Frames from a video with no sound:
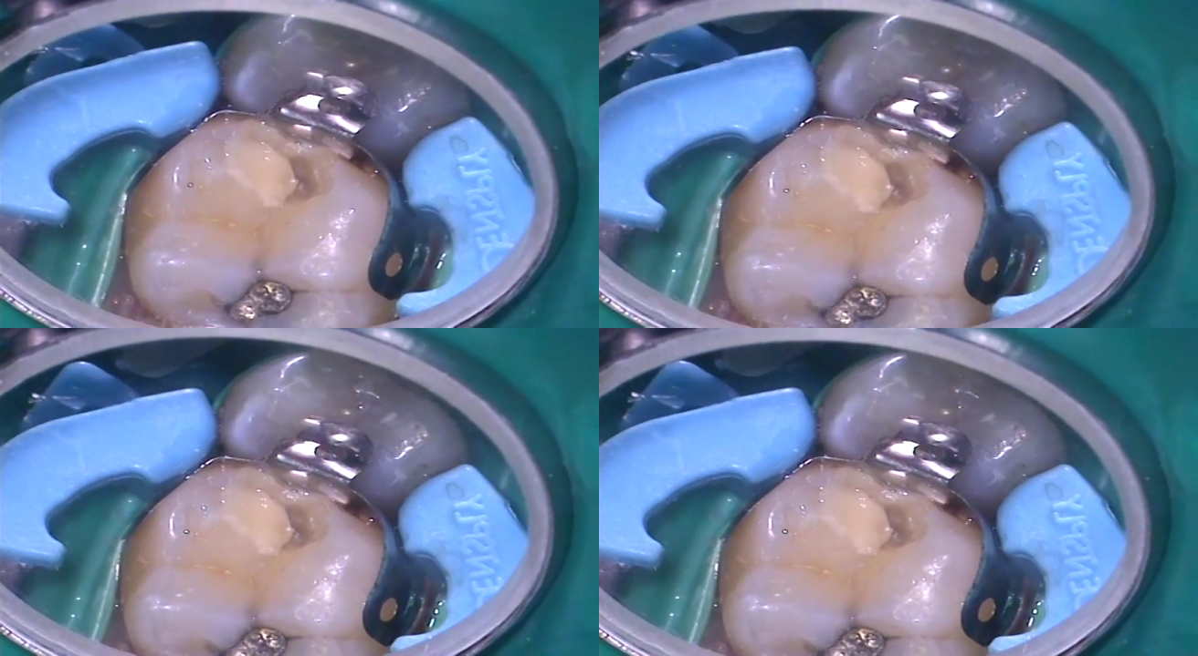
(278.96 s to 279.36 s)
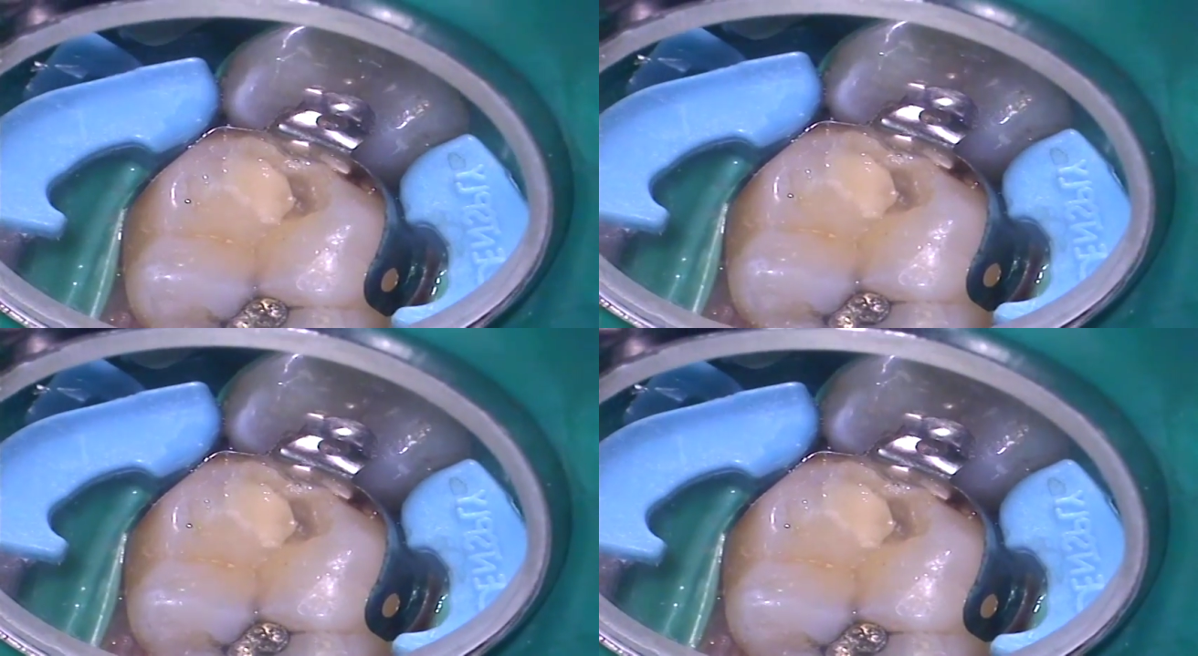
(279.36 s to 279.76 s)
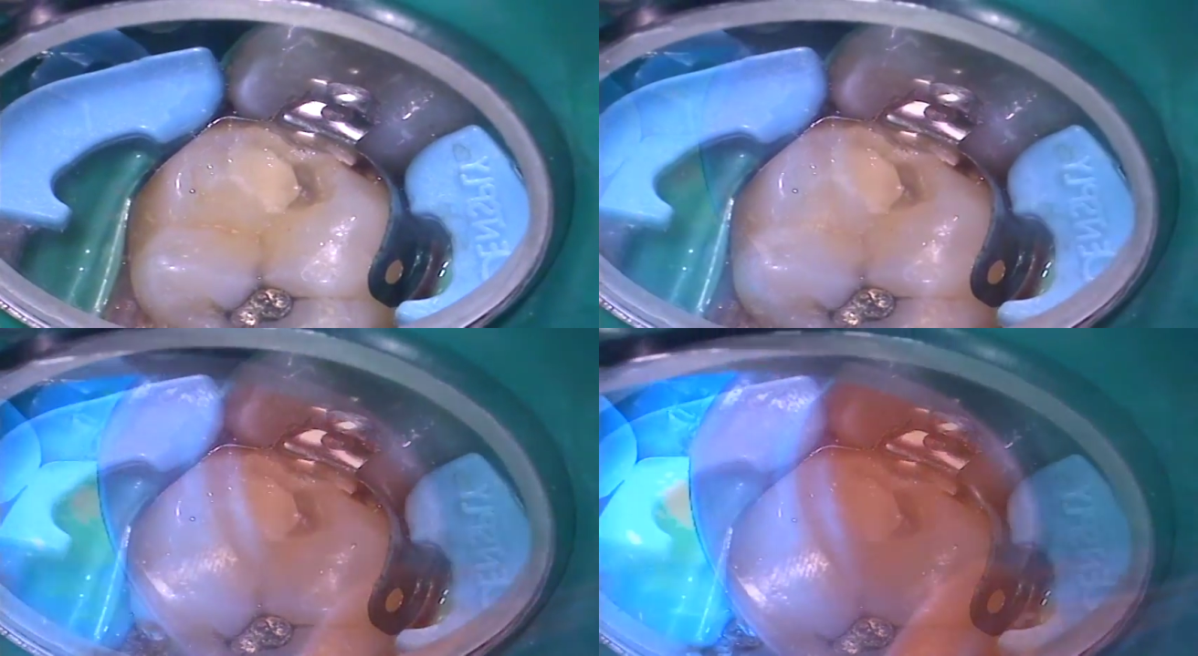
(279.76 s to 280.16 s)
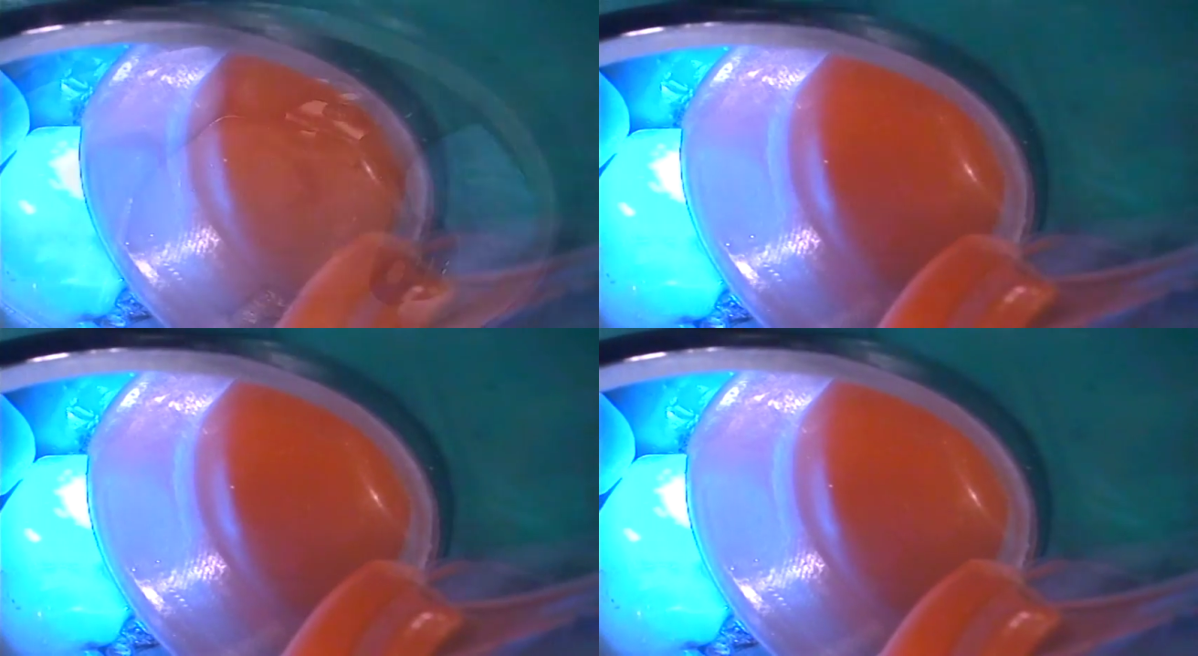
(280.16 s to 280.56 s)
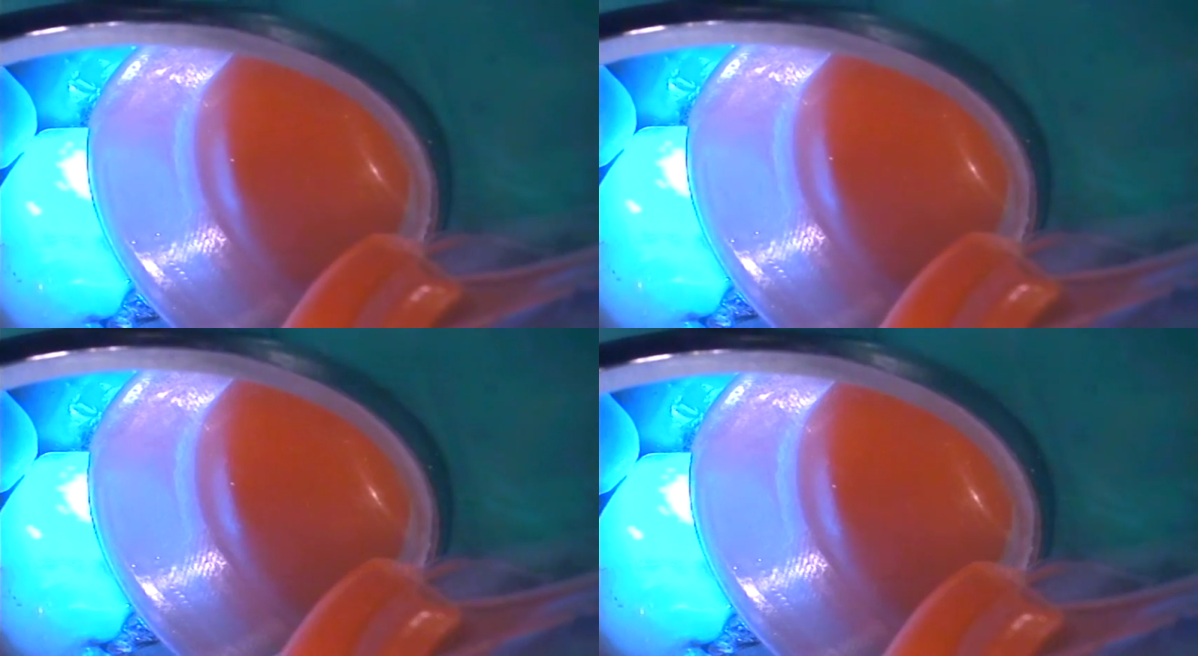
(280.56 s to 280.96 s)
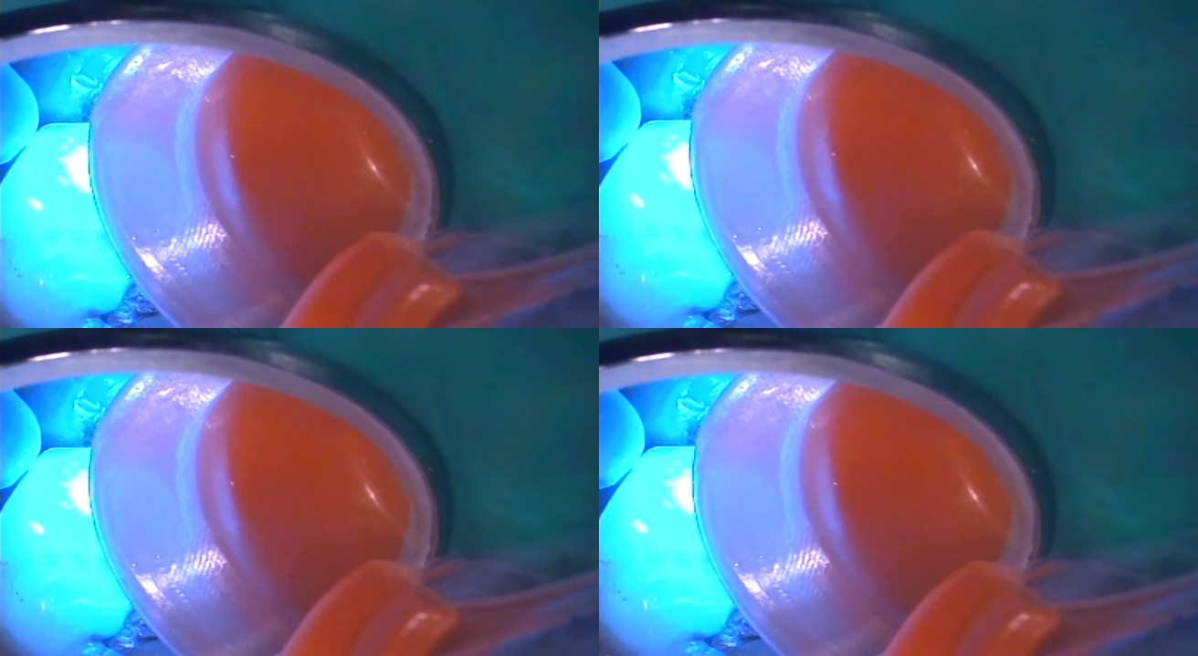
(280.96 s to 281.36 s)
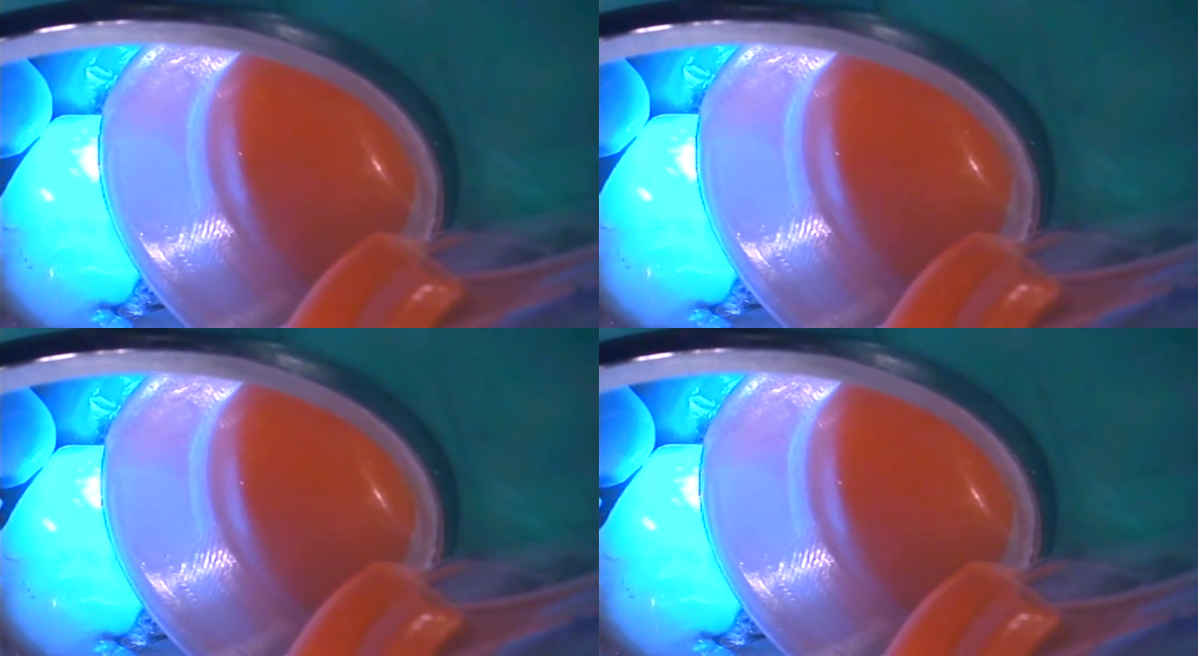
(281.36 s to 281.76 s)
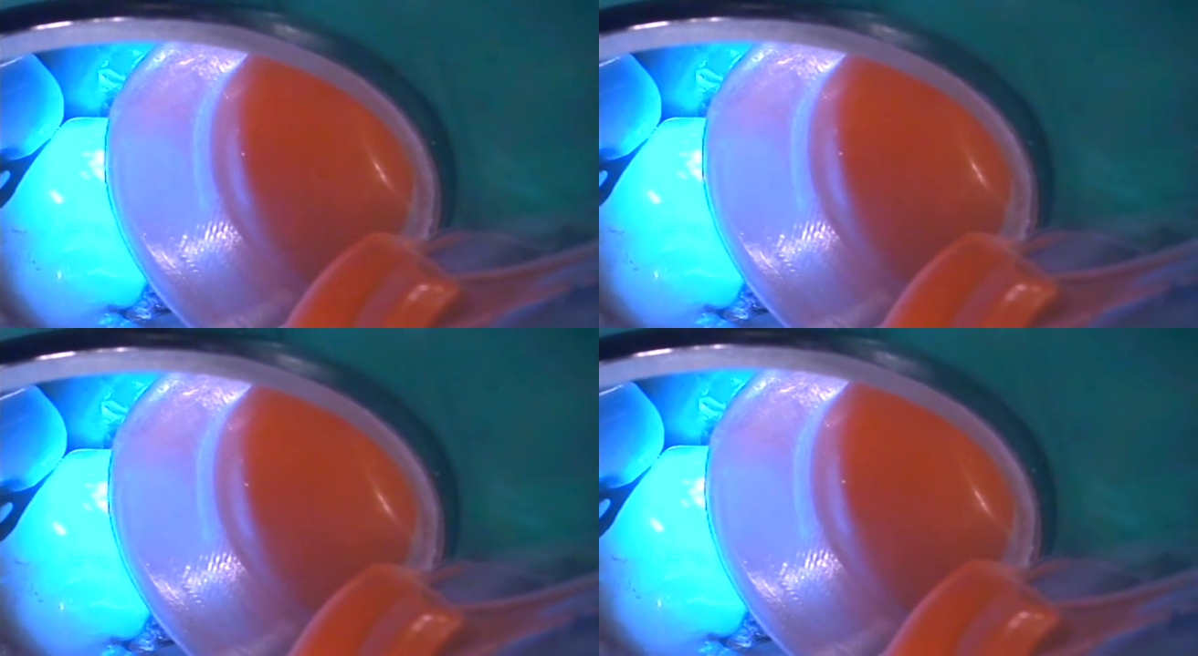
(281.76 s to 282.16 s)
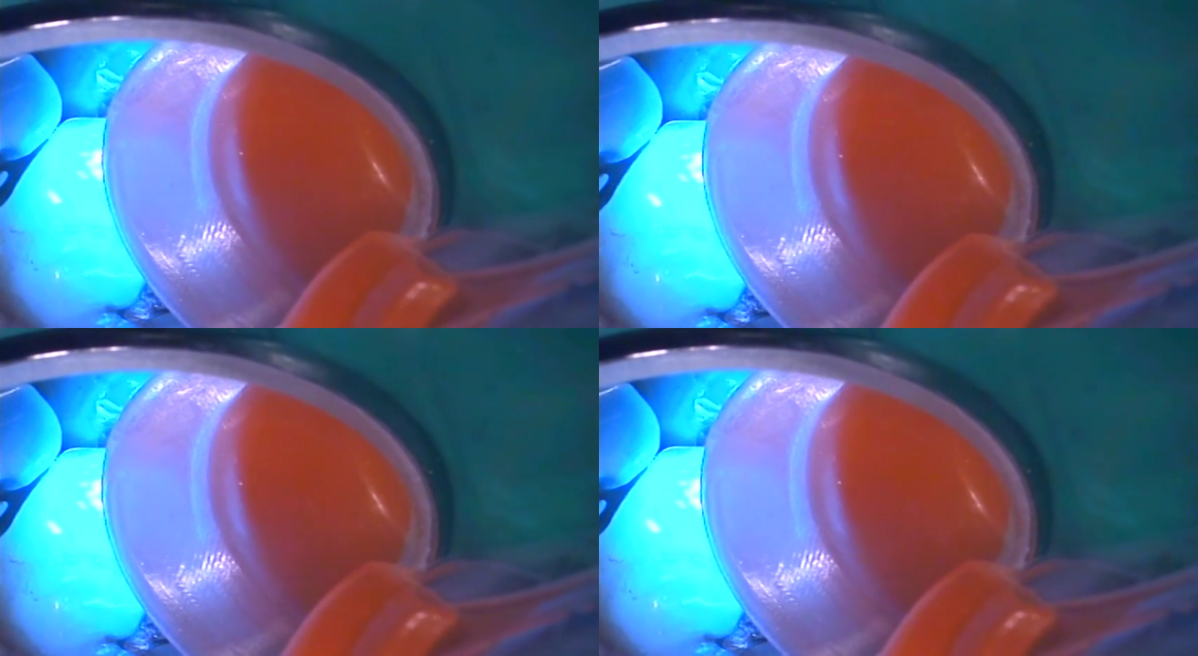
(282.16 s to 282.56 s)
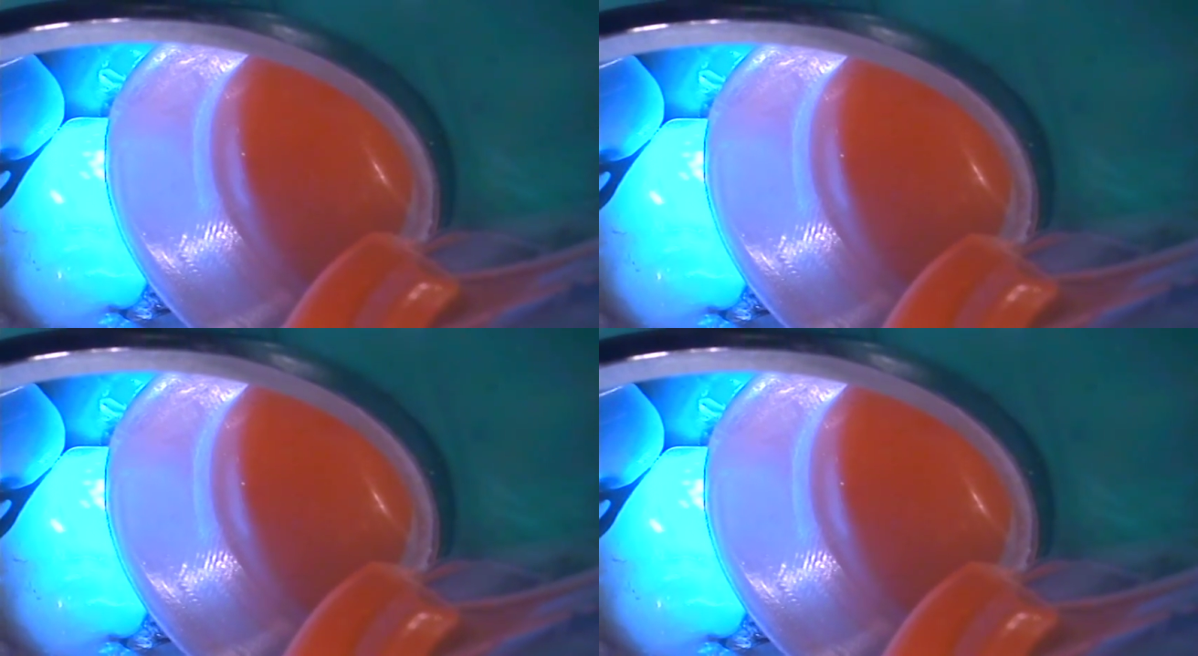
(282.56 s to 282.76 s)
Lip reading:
No face is visible, so there are no lips to read.